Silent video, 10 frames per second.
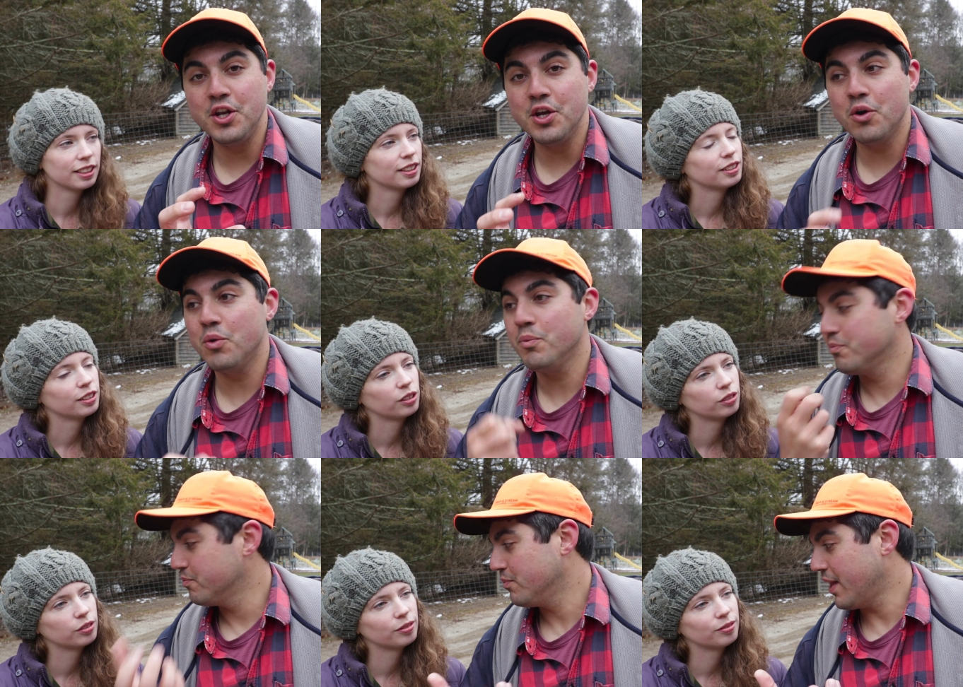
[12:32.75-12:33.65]
Speaker 1: new.
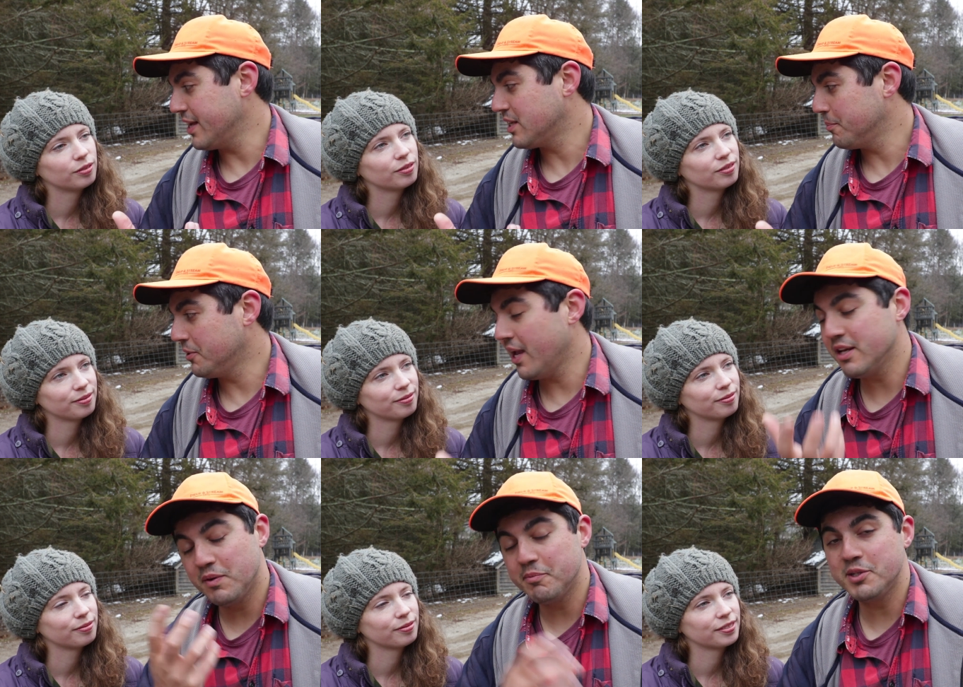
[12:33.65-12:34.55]
Last couple
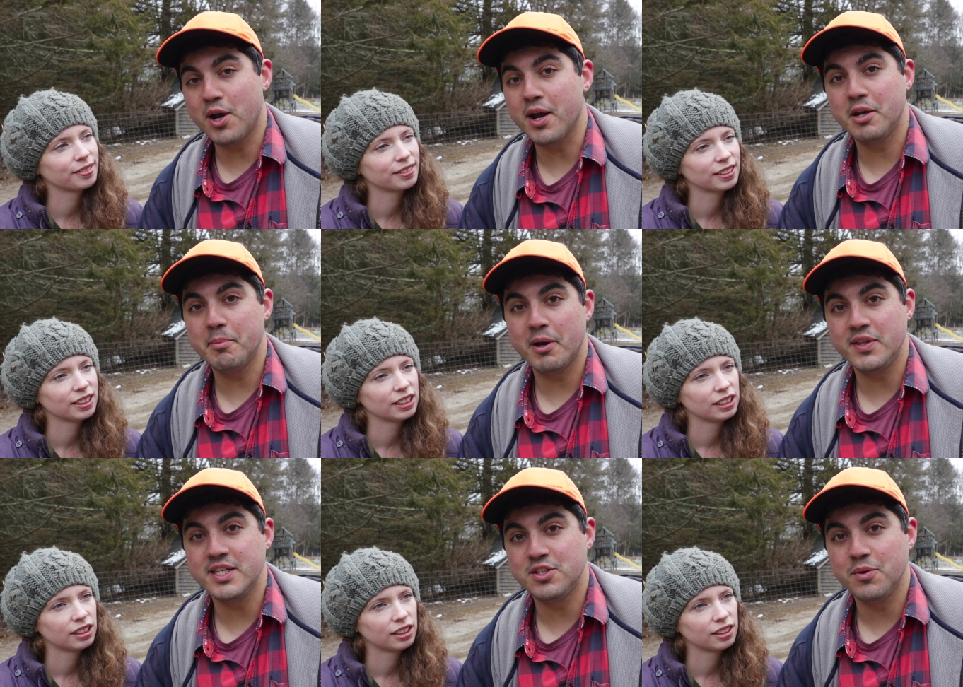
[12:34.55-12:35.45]
days we've been talking
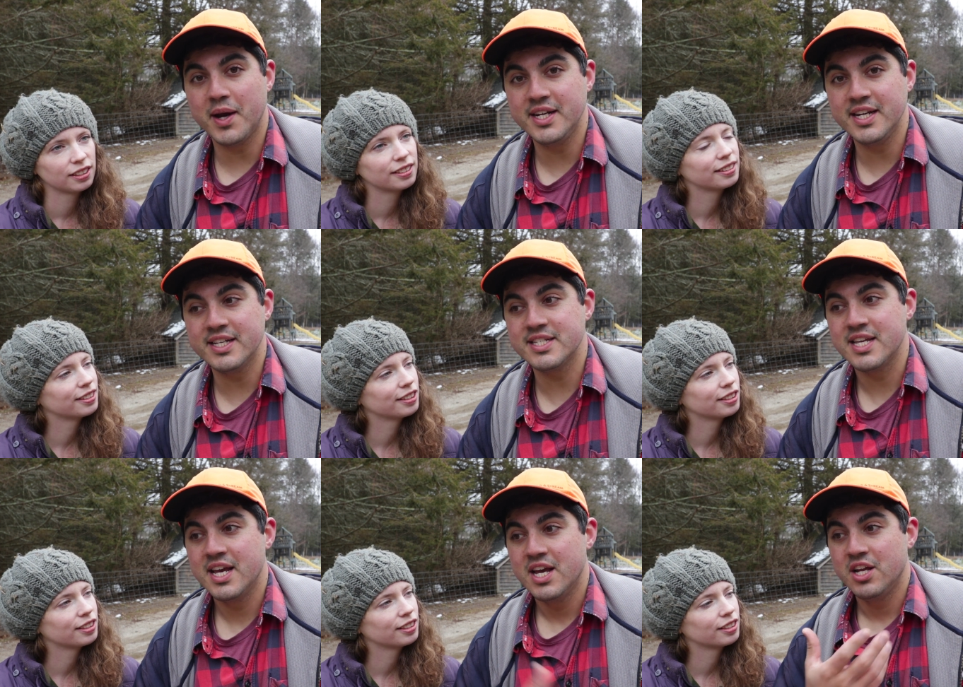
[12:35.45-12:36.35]
about these two
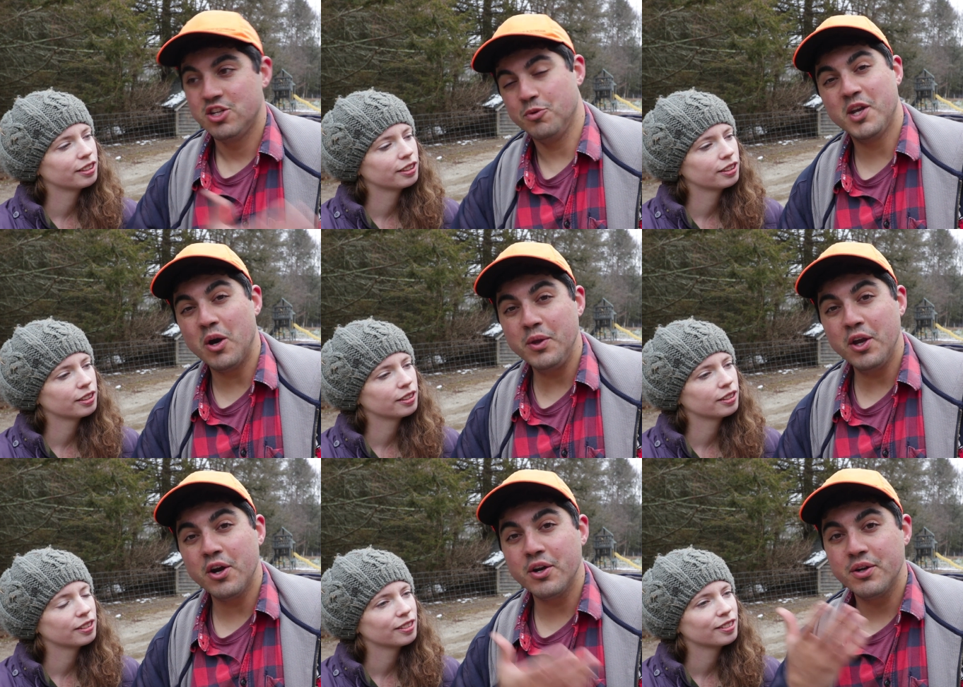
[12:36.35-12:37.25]
ideas. Do we go
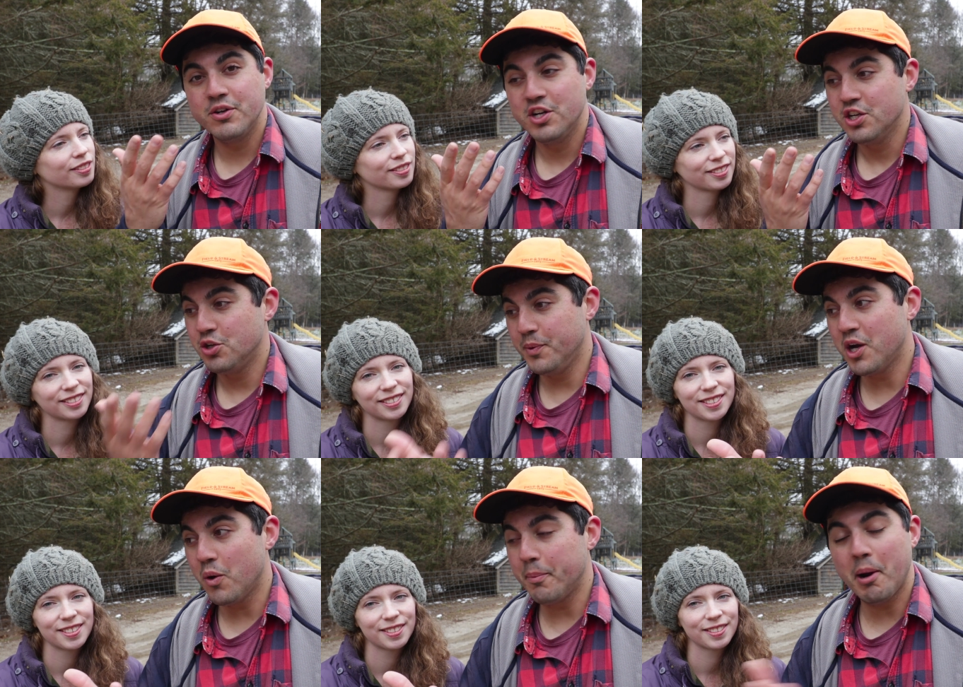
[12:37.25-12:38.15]
yurt? Do we
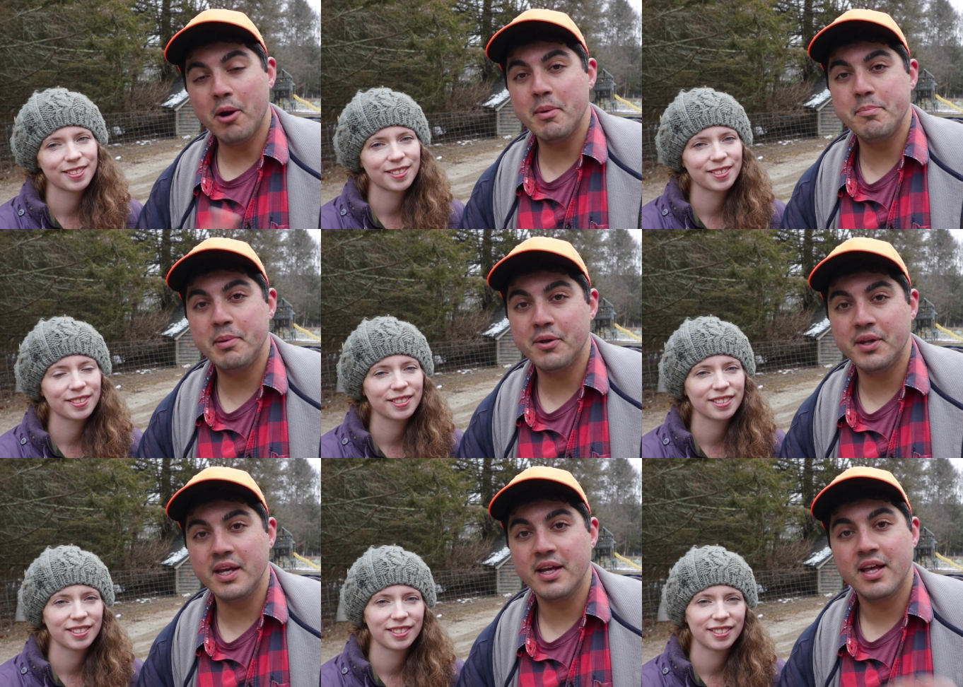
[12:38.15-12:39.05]
go apartment
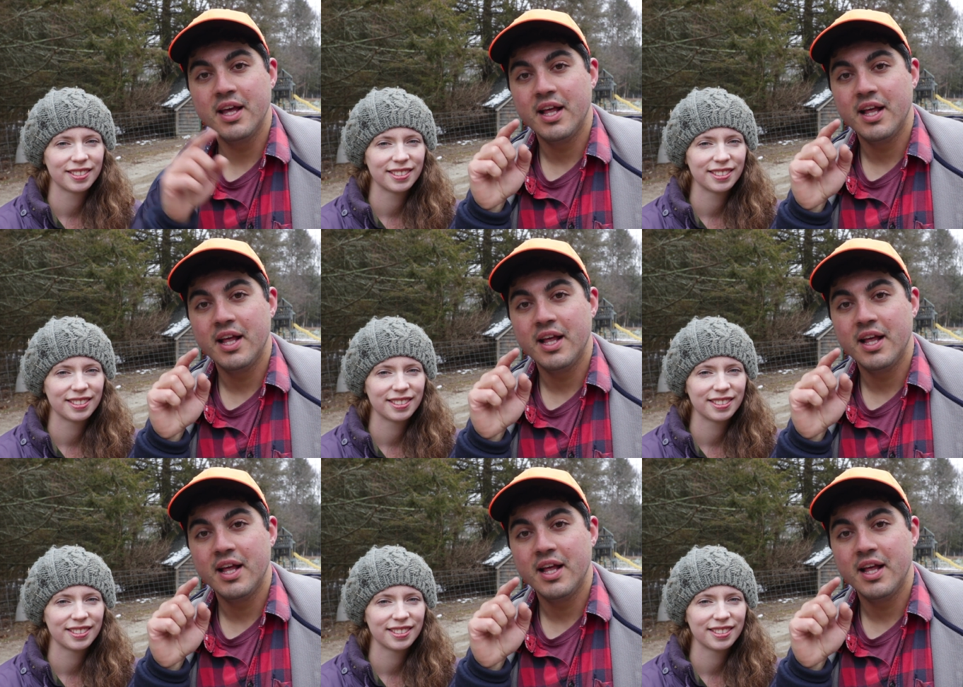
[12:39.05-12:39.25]
building?